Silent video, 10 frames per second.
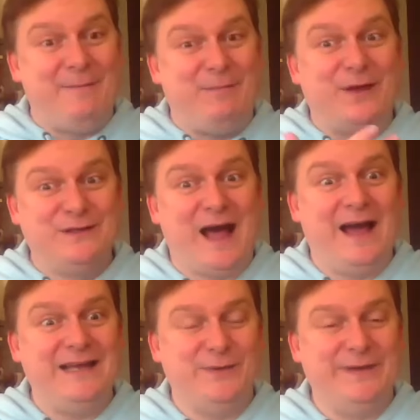that, because yeah.
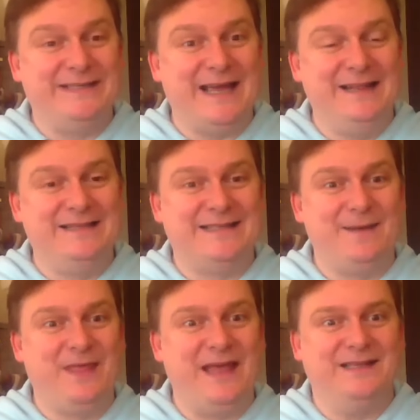I do exactly the
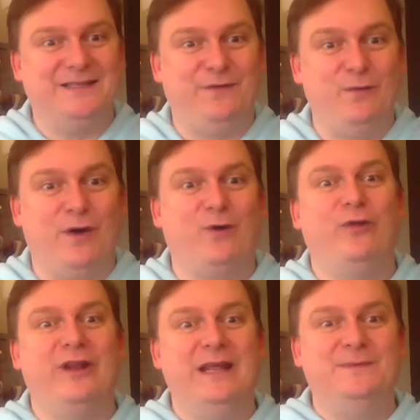same thing. So if you want all
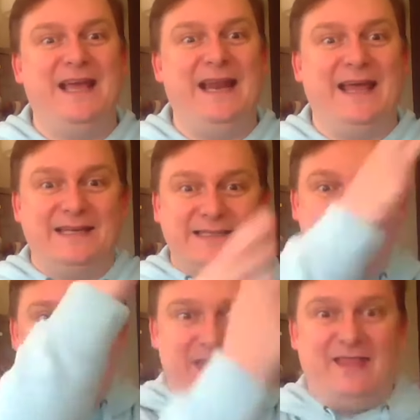the Libs Elliot,
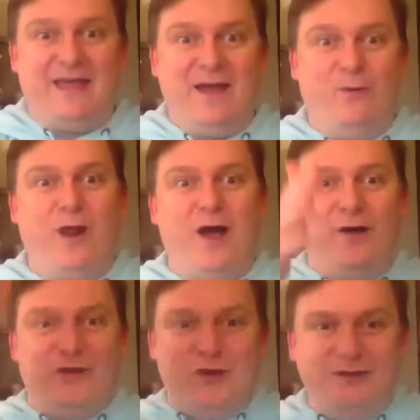there they all
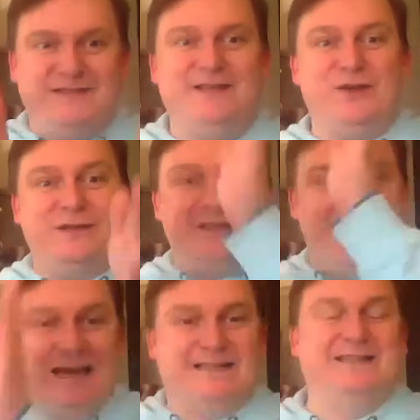are, the Juicy yes. Juice, the
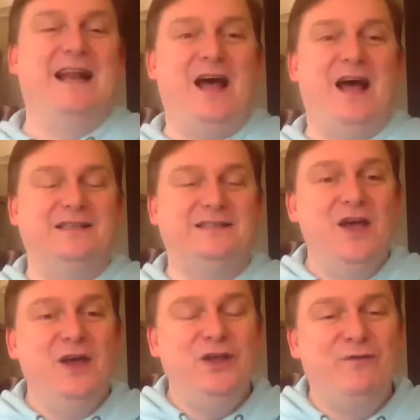Alison Glass.
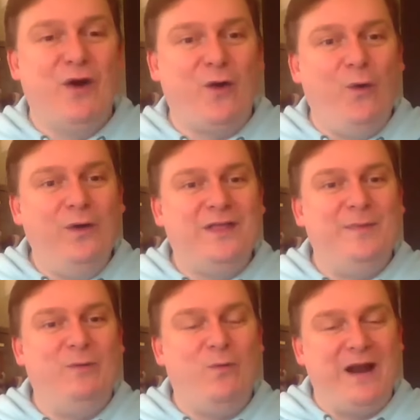You've got all yeah. of them
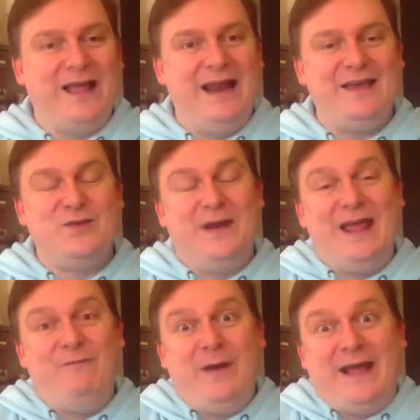in one collection, but
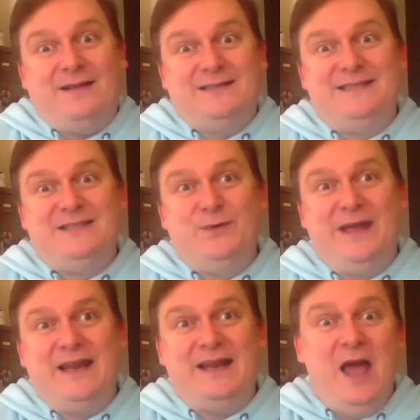everybody else is doing
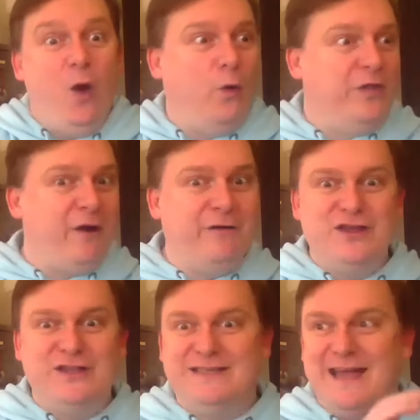it, all the
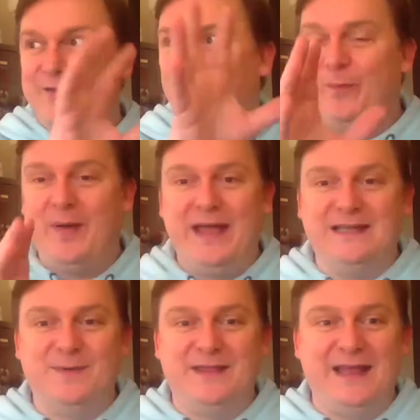oranges together, all the
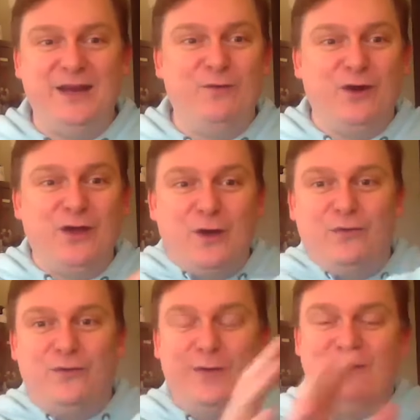pinks, oh. but then you've got to go
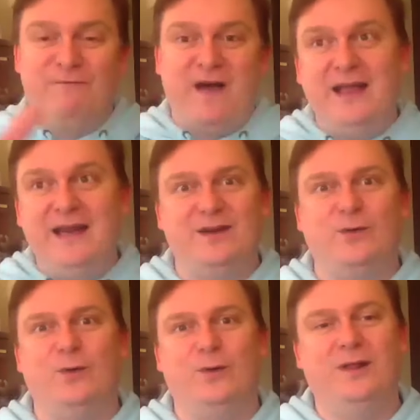through and find it
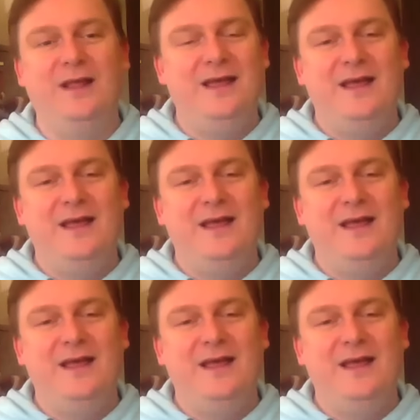all.